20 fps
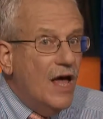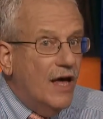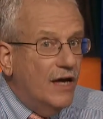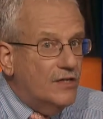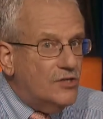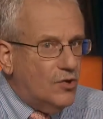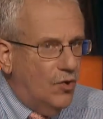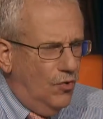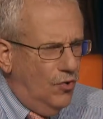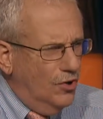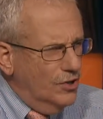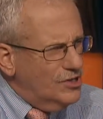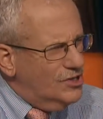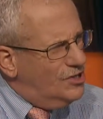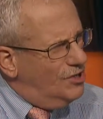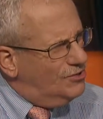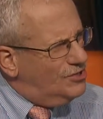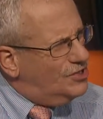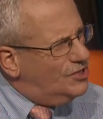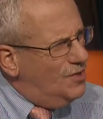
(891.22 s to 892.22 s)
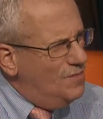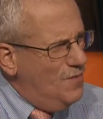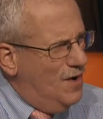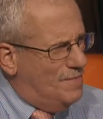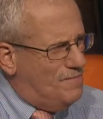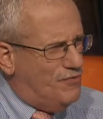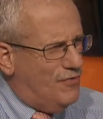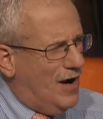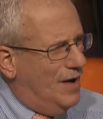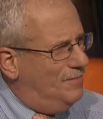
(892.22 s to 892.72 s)
It's also somewhat
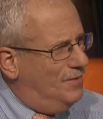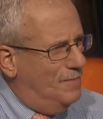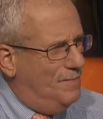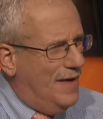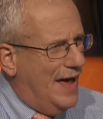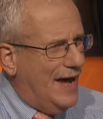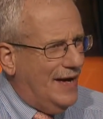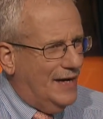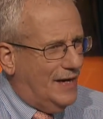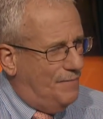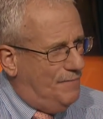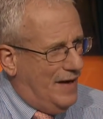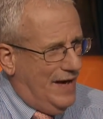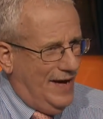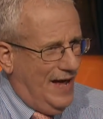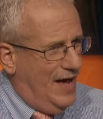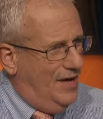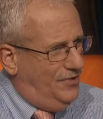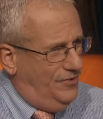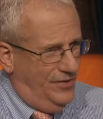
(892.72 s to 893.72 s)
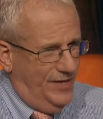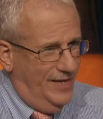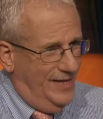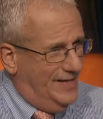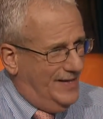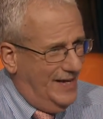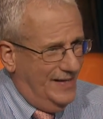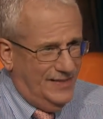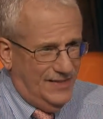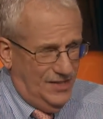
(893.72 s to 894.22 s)
problematic about how you're going to
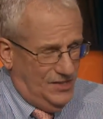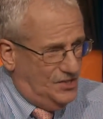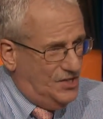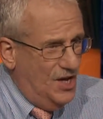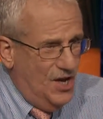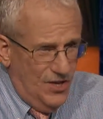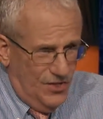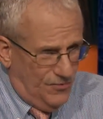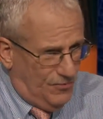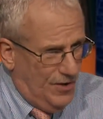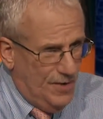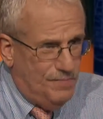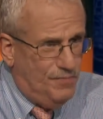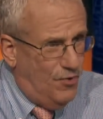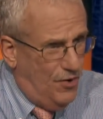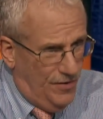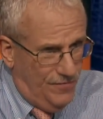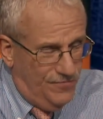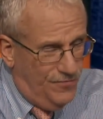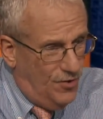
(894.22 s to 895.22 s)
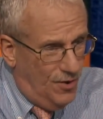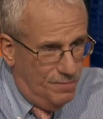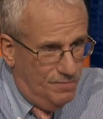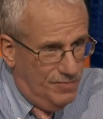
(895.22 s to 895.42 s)
get this 3.4